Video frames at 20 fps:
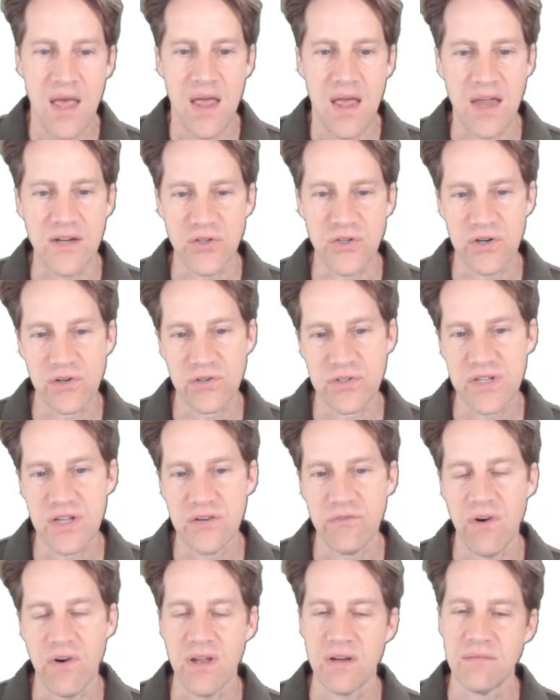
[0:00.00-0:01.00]
And triggers
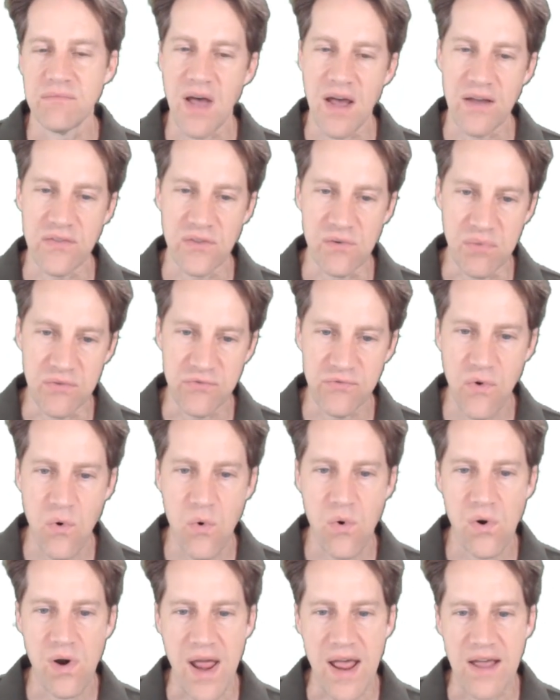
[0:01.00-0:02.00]
can run either
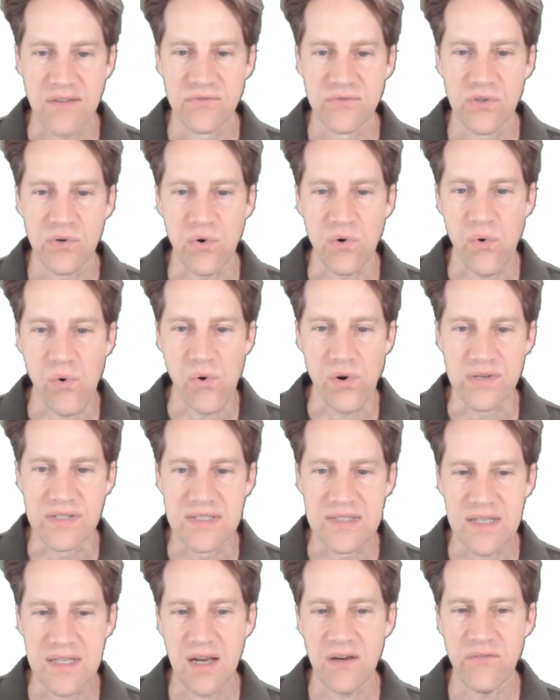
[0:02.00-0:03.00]
before, after, or
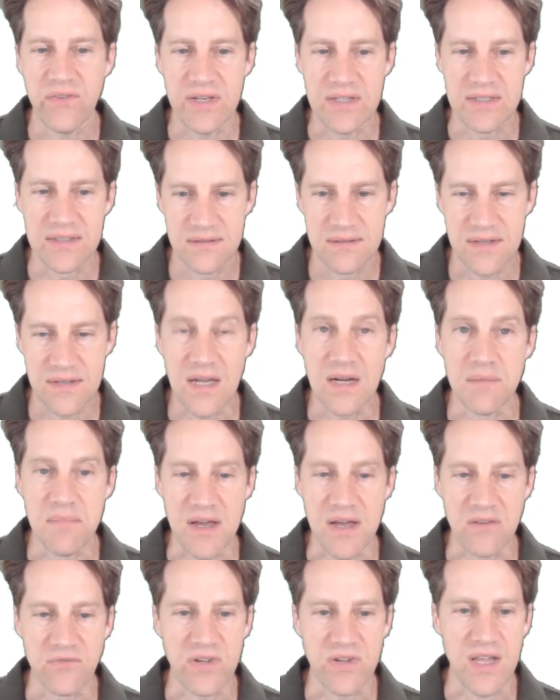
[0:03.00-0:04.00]
instead of a data
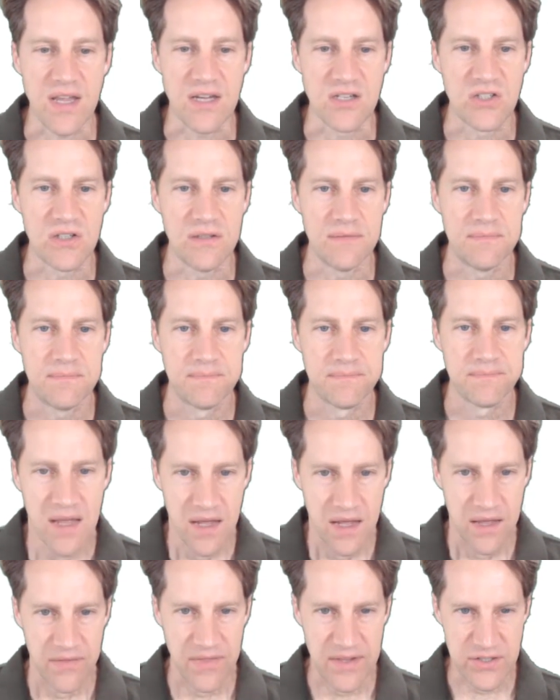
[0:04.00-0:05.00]
modification.
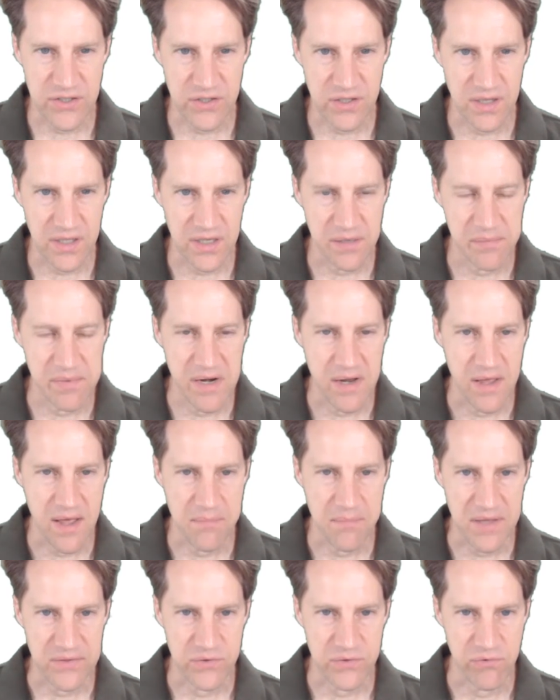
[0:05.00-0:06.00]
And they talk a little bit
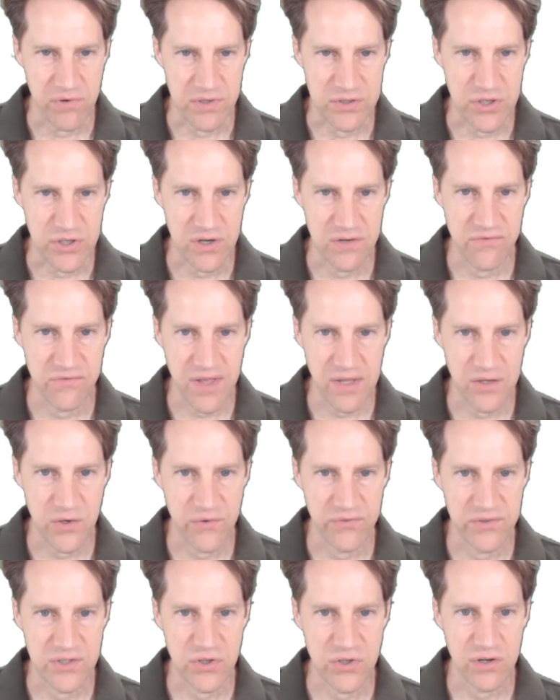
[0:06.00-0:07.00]
about the return value
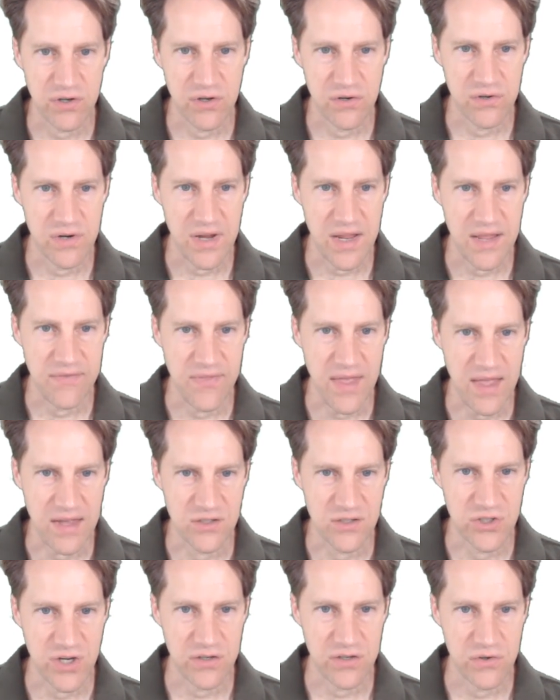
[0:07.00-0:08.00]
of a trigger in
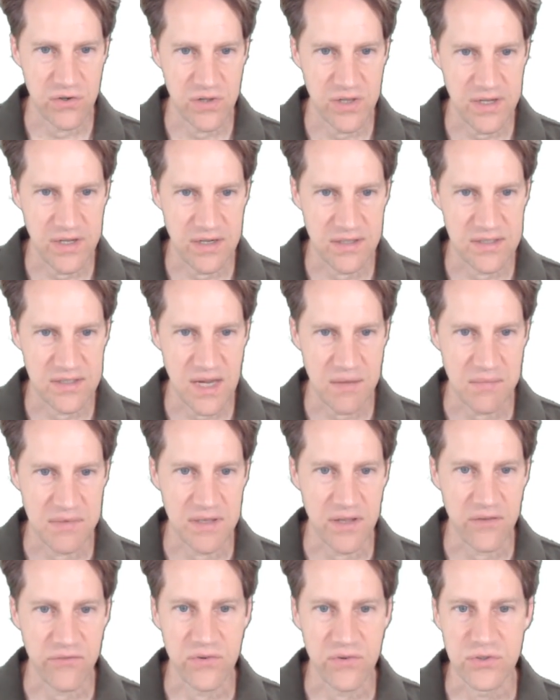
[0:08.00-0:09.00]
that generally
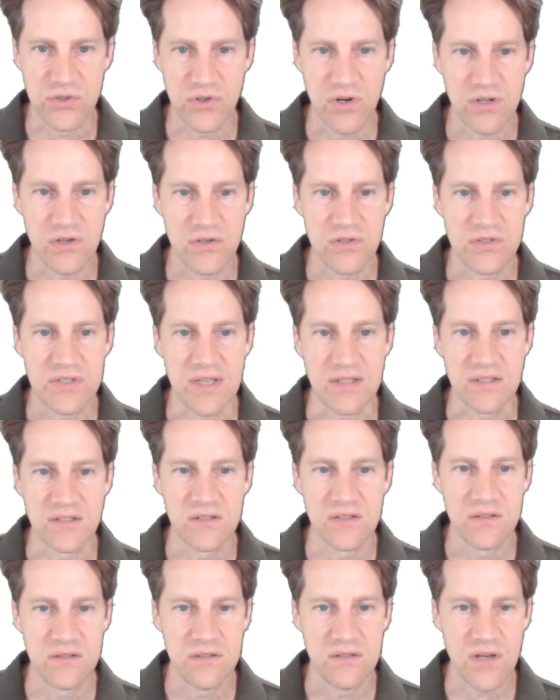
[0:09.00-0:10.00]
statement level triggers,
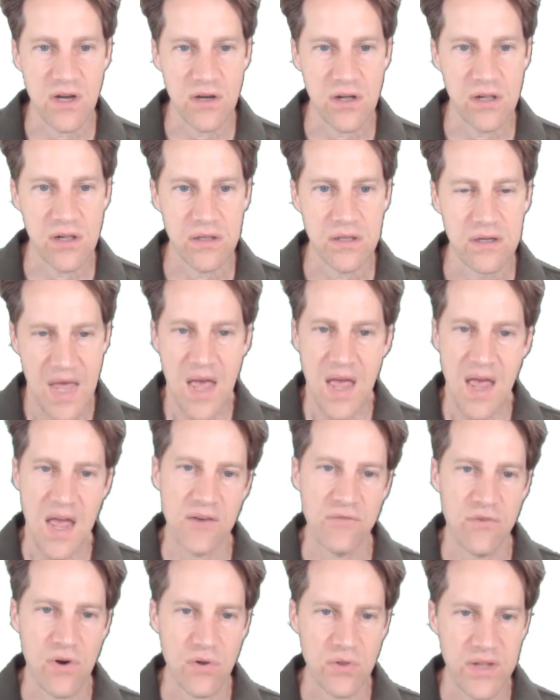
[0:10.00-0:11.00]
it's null,
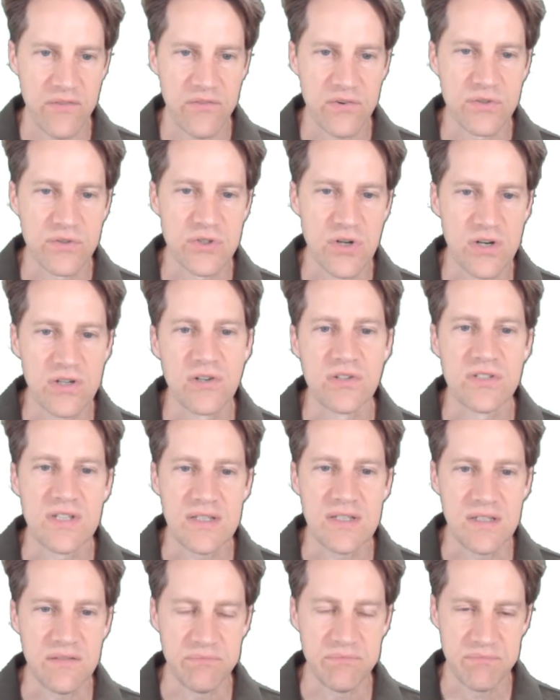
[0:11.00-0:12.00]
and row level triggers,
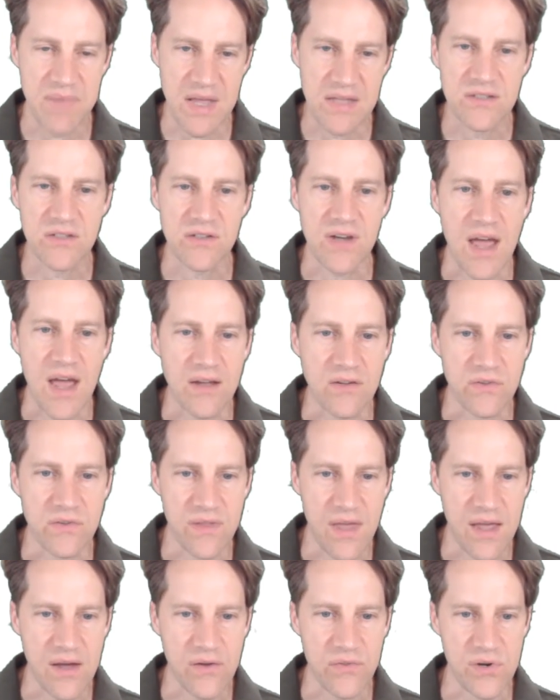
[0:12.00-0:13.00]
it depends on how, you,
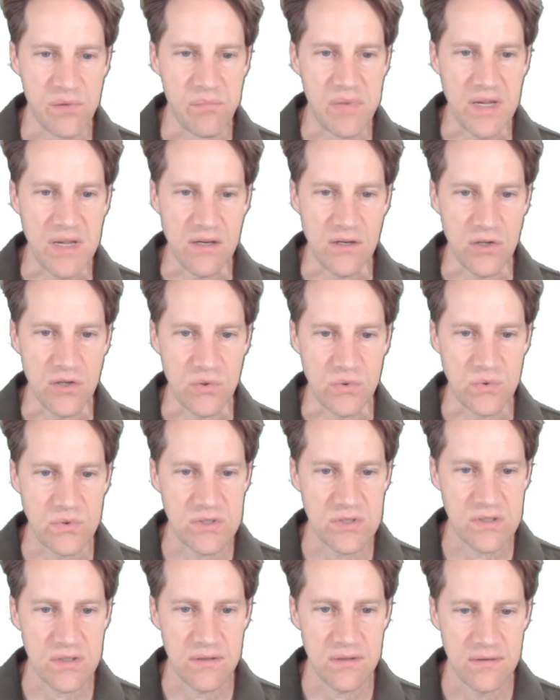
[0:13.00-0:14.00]
how they're being
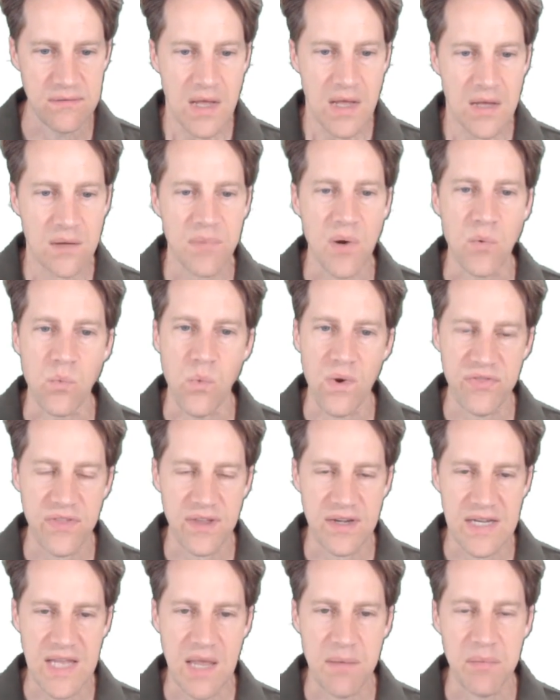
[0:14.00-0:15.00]
used. But one
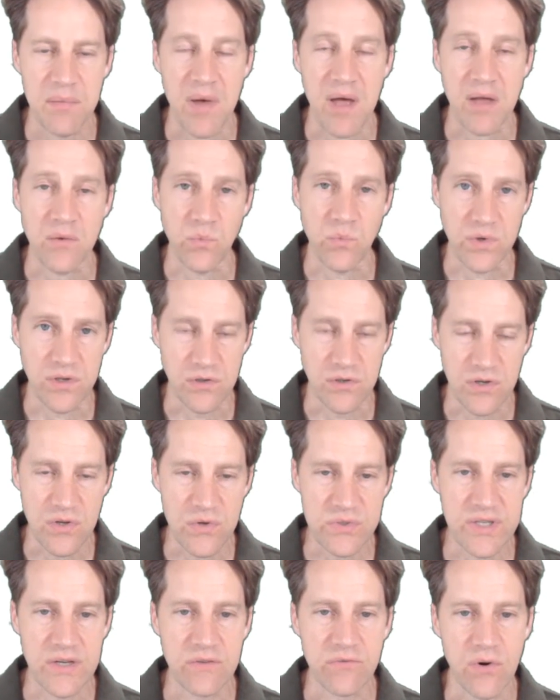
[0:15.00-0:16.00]
thing to keep in mind when you're
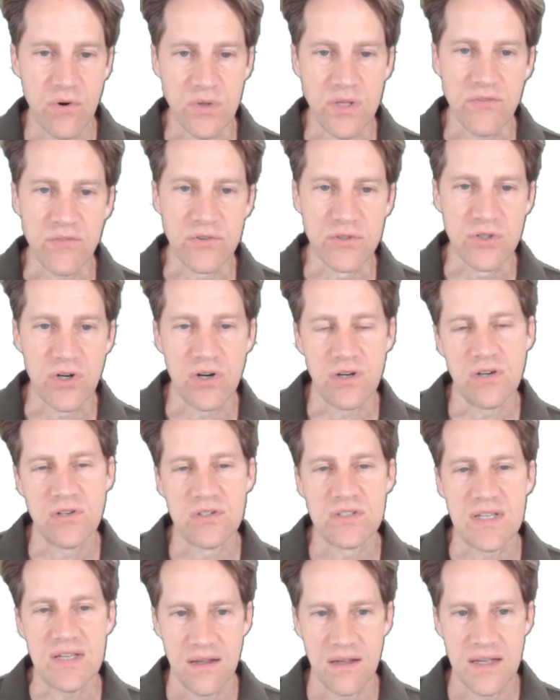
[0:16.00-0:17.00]
using row level
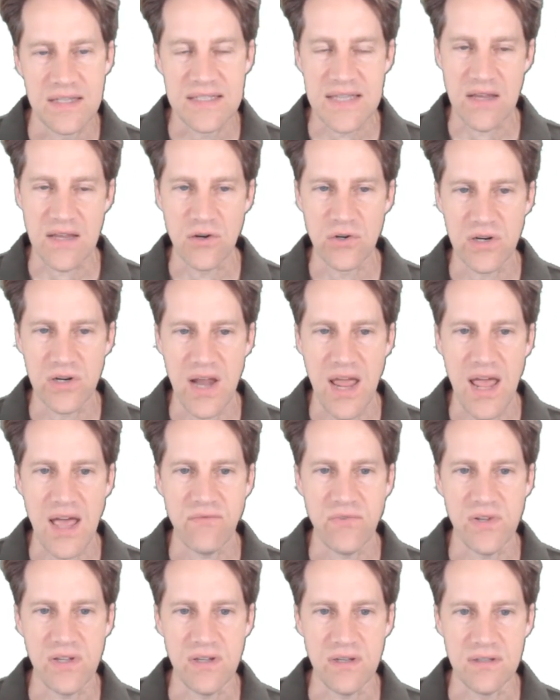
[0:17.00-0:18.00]
triggers is that you're going to
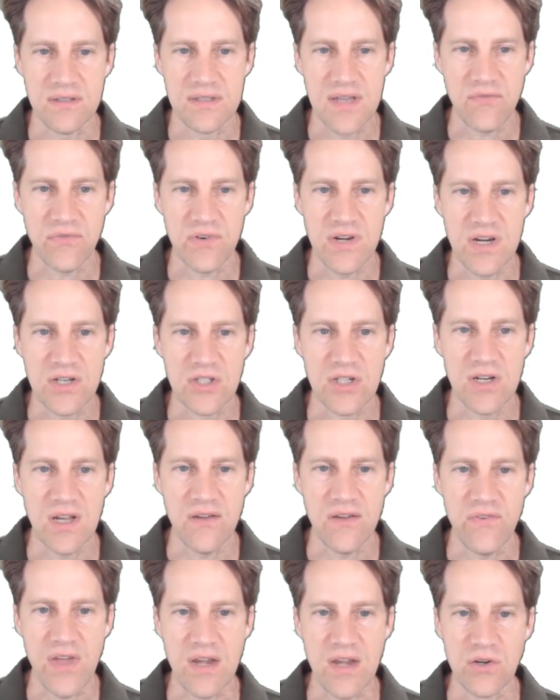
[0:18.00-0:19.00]
have a definition
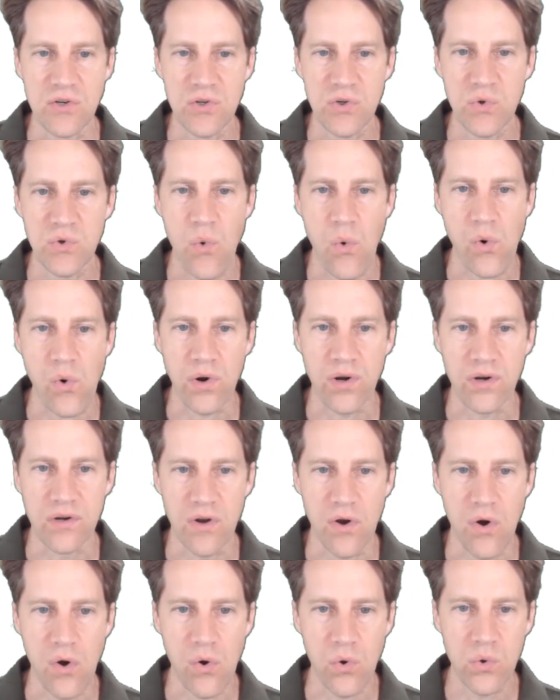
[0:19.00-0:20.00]
of a new or
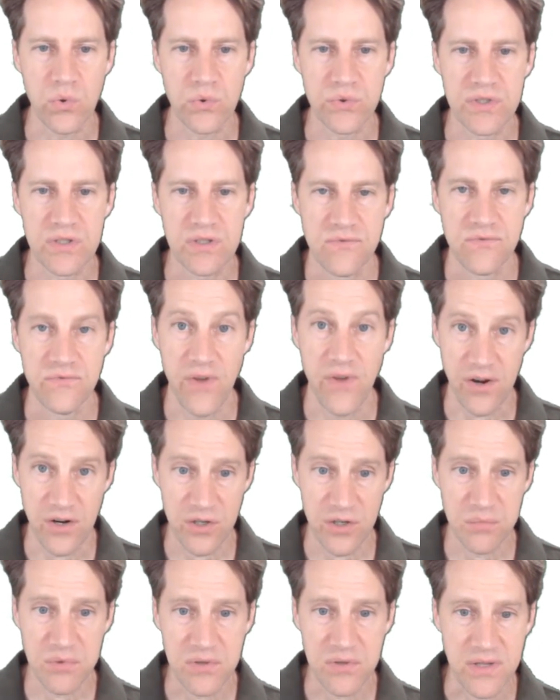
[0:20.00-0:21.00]
an old
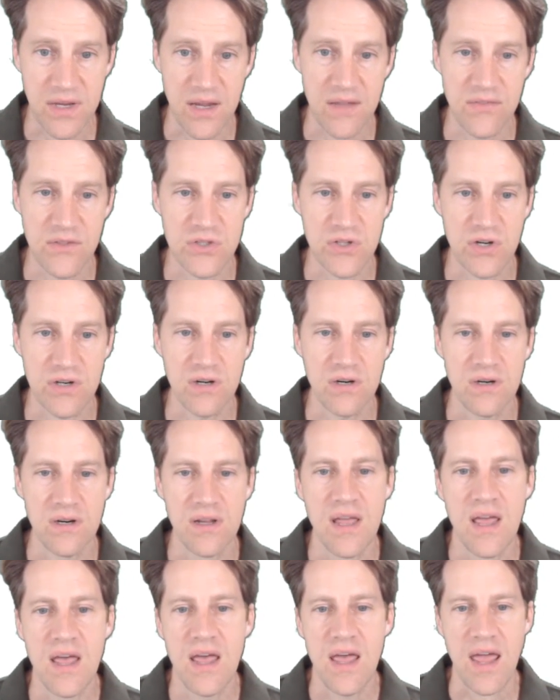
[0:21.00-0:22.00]
variable in the trigger.
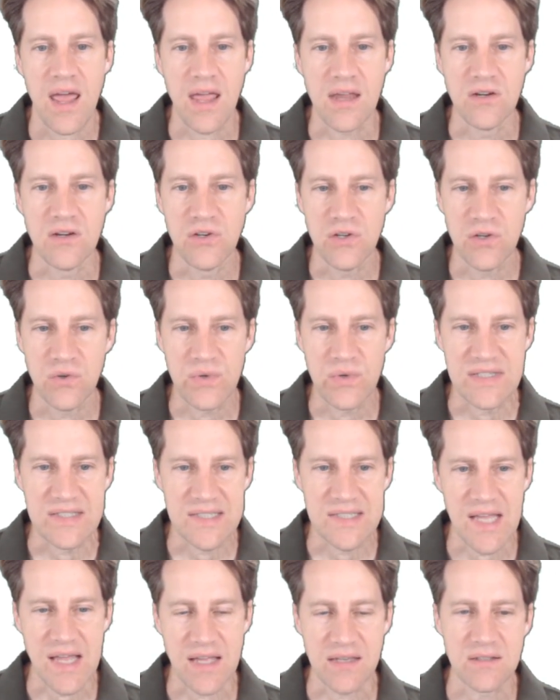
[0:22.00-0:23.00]
And new is
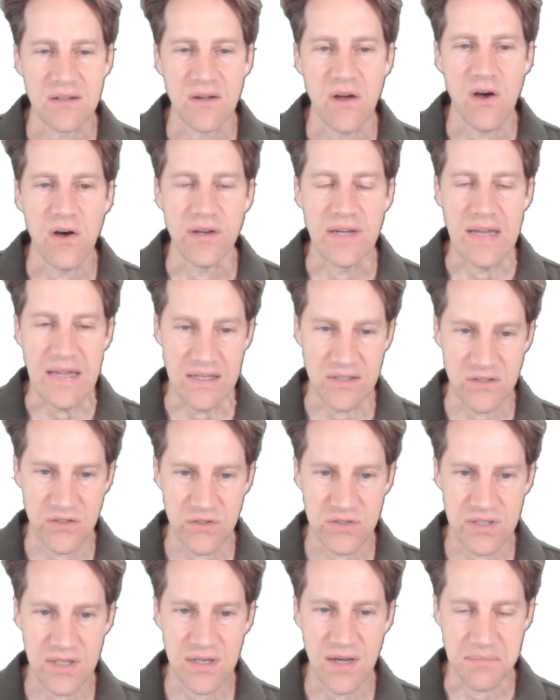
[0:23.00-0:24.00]
set on
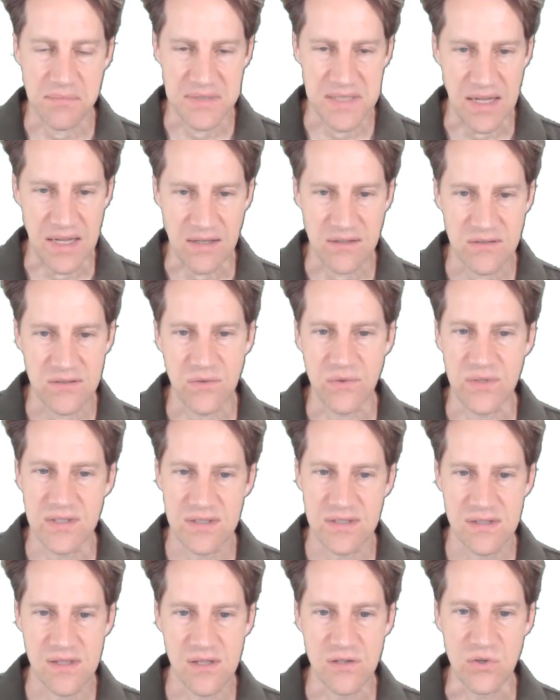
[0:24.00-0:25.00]
inserts and updates, so
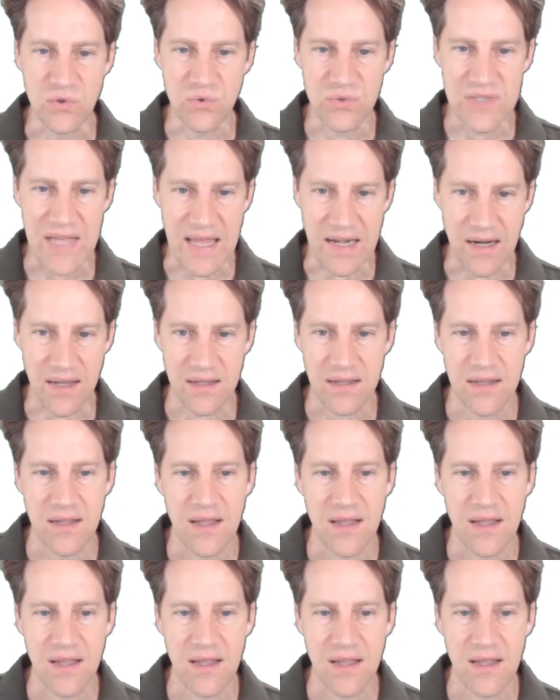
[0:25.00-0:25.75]
this is the new data,